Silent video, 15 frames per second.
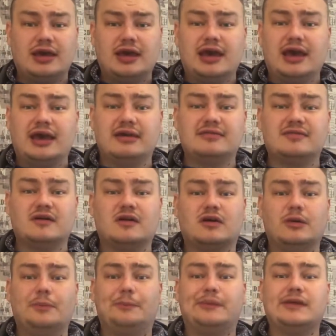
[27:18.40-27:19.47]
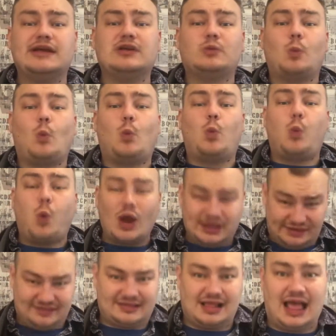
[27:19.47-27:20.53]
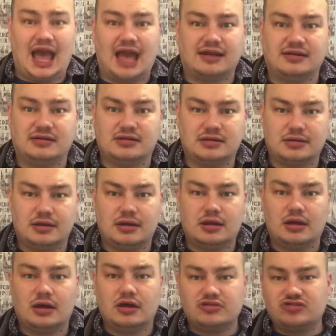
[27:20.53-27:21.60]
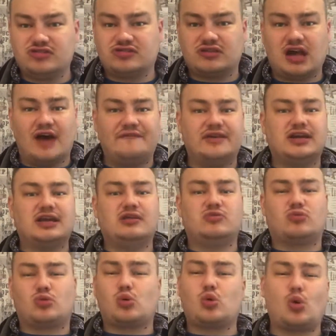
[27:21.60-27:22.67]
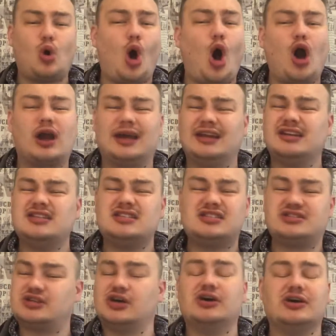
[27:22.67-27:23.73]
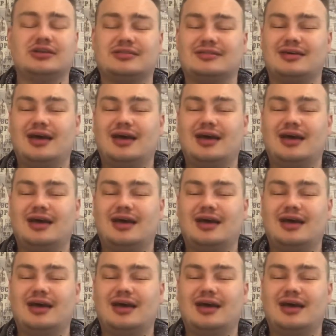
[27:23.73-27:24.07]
is a complete wasteland, just covered in rock and dirt.